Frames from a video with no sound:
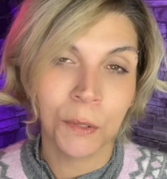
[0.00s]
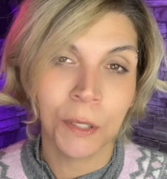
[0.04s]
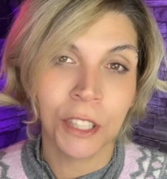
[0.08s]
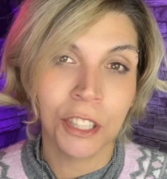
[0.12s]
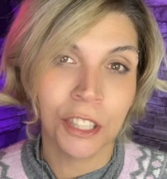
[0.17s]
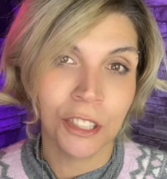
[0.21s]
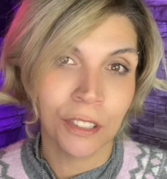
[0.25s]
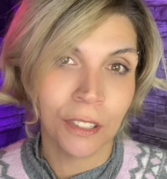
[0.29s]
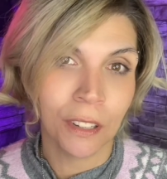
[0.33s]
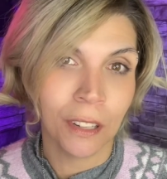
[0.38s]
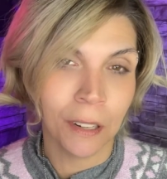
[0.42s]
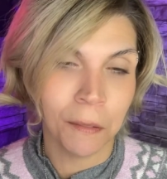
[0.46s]
which
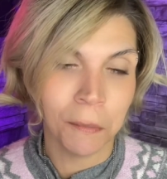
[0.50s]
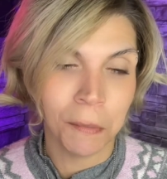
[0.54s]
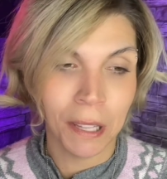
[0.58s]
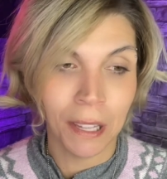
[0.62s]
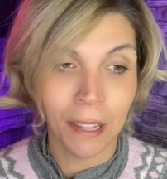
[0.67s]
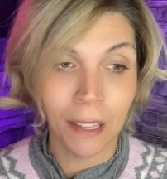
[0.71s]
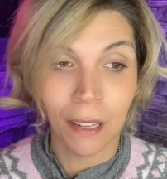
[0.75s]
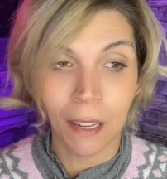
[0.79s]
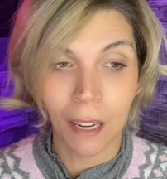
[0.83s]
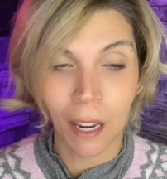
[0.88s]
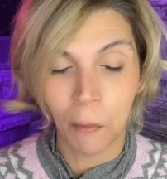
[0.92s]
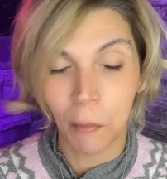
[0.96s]
is going to be
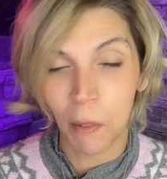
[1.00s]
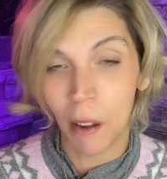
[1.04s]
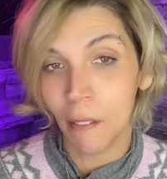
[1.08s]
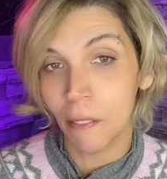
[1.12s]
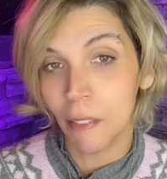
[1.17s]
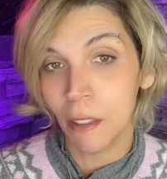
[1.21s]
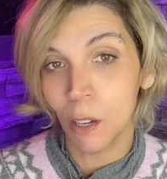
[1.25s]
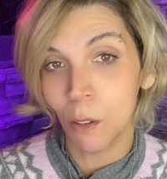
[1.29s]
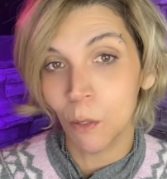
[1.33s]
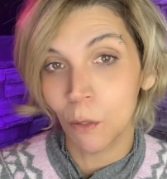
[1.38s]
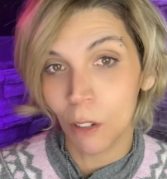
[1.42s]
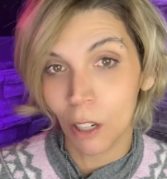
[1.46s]
the name of
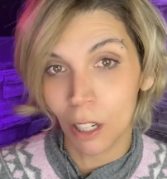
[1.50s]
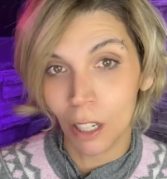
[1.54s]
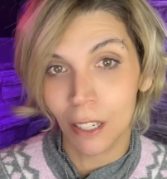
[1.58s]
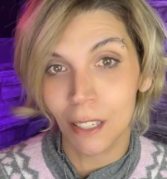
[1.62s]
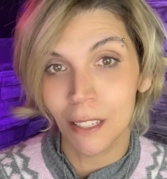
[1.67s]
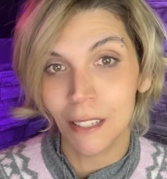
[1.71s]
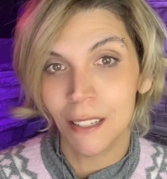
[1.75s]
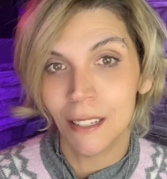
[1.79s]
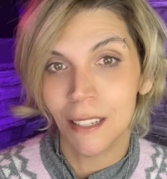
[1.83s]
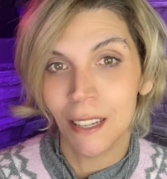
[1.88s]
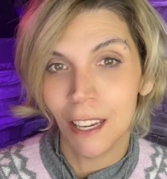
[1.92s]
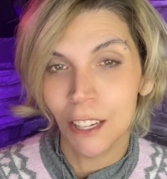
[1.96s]
the
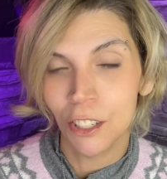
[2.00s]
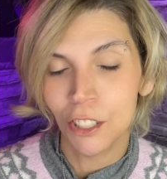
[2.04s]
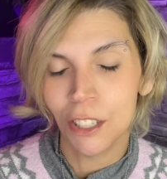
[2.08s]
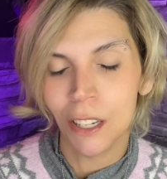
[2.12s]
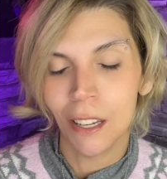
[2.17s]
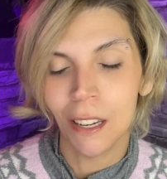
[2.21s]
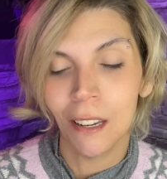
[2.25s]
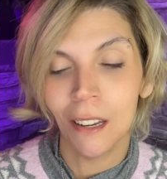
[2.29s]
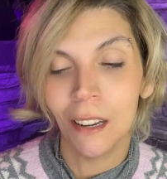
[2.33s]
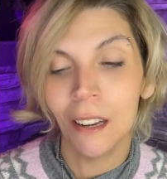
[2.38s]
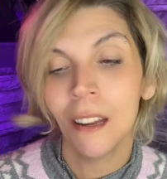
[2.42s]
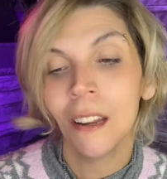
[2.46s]

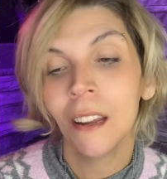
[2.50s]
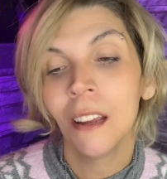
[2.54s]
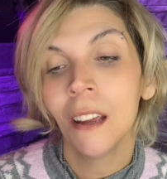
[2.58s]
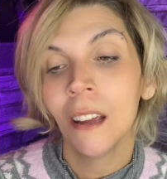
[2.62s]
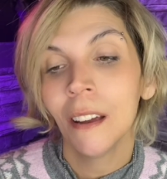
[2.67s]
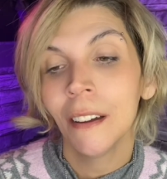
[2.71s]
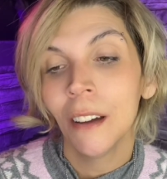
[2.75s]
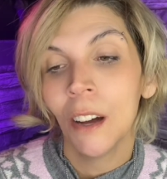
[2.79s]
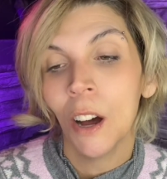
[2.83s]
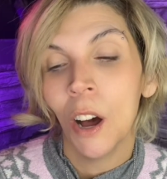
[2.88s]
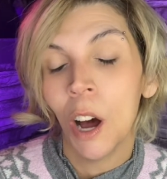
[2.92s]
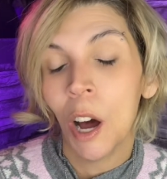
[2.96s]
organization.
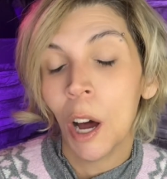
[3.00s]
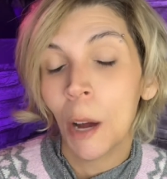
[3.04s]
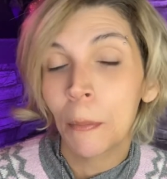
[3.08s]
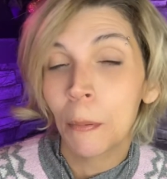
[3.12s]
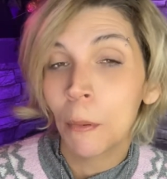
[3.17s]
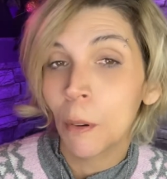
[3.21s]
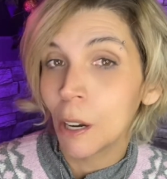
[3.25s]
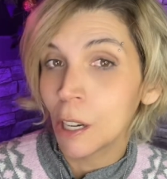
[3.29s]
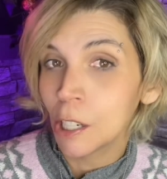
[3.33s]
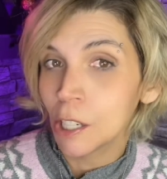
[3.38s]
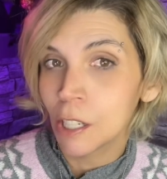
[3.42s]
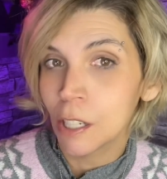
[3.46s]

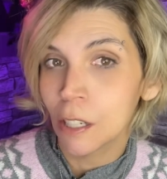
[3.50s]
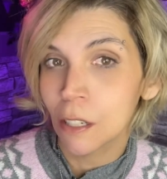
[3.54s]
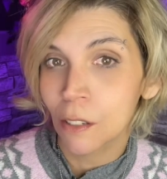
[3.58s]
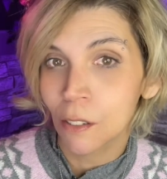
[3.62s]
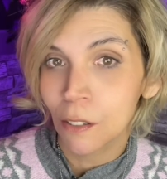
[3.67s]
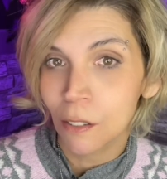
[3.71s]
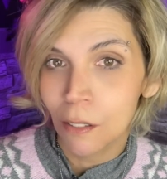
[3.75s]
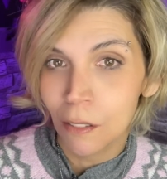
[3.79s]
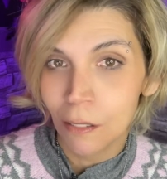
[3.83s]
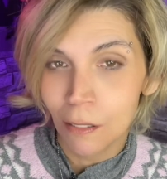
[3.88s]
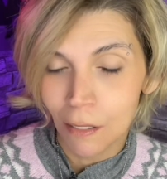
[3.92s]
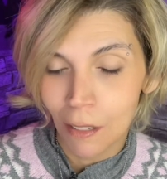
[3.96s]

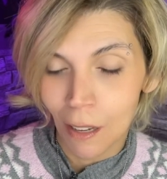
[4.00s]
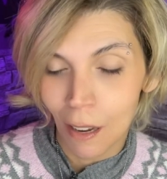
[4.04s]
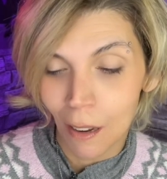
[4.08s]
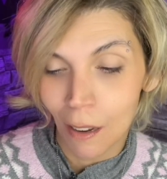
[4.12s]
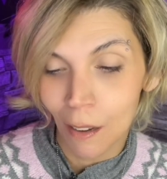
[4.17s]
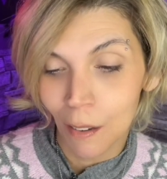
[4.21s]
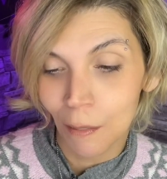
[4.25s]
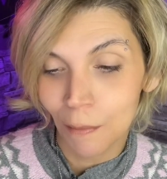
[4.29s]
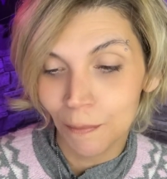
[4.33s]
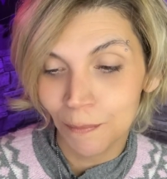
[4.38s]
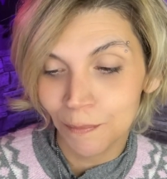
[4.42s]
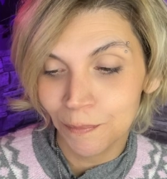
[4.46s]
Operation
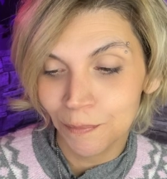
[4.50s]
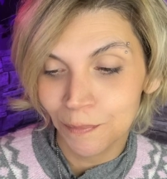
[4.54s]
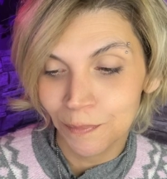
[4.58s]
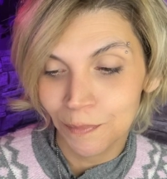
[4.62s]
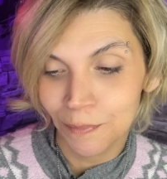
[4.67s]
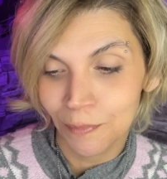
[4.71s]
um,